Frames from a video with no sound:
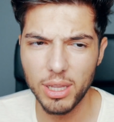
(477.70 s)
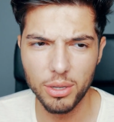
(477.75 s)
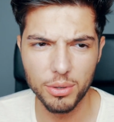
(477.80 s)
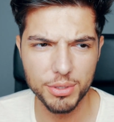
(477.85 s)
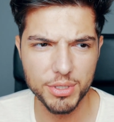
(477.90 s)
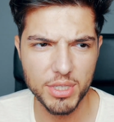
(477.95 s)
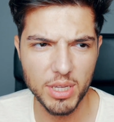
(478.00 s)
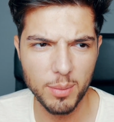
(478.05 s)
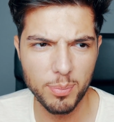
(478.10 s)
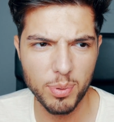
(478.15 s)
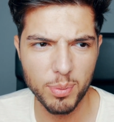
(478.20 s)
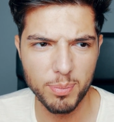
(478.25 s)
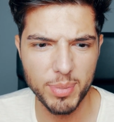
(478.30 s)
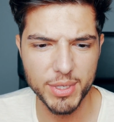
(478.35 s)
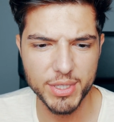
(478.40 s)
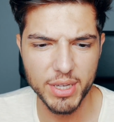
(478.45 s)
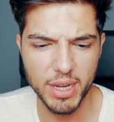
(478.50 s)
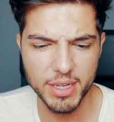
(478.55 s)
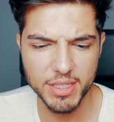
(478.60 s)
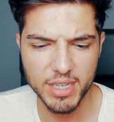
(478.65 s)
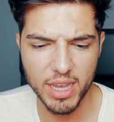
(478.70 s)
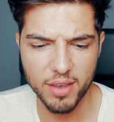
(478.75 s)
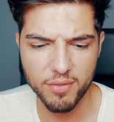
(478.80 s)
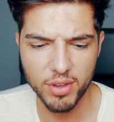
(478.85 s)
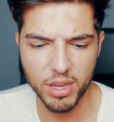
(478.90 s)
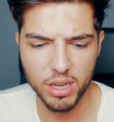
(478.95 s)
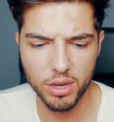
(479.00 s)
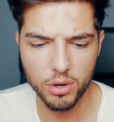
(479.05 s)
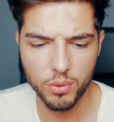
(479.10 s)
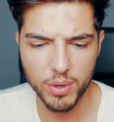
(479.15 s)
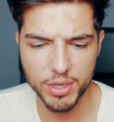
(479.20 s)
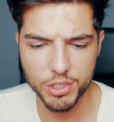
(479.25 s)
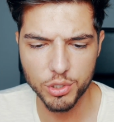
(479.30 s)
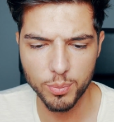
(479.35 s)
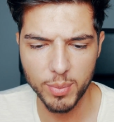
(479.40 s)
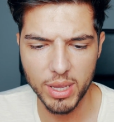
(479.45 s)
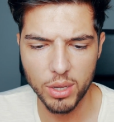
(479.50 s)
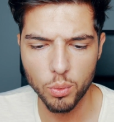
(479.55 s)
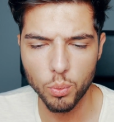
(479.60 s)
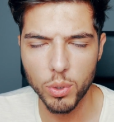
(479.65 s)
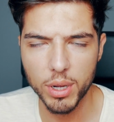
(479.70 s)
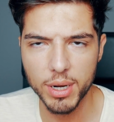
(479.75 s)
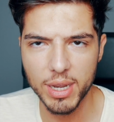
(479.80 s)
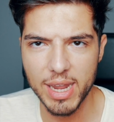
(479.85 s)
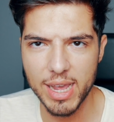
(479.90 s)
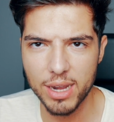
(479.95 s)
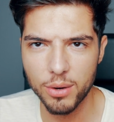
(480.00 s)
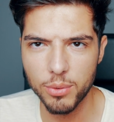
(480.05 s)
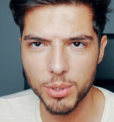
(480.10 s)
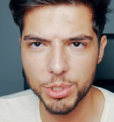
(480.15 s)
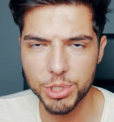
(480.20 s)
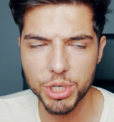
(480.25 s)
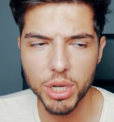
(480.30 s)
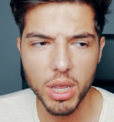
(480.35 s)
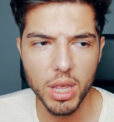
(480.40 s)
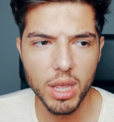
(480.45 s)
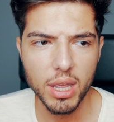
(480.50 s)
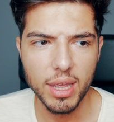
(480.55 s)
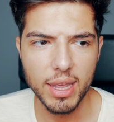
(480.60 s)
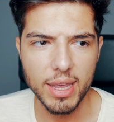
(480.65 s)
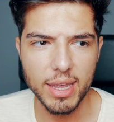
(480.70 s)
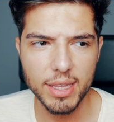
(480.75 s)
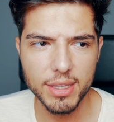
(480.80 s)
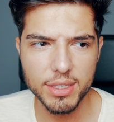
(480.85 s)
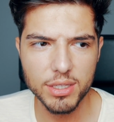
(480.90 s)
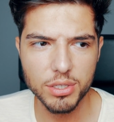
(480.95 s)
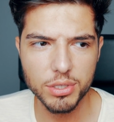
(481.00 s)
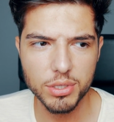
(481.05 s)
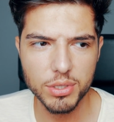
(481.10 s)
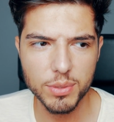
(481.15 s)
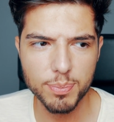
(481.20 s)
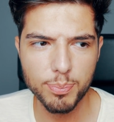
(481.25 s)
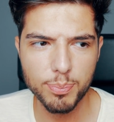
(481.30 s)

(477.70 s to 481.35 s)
Little tip, besides having your resume in one language, it's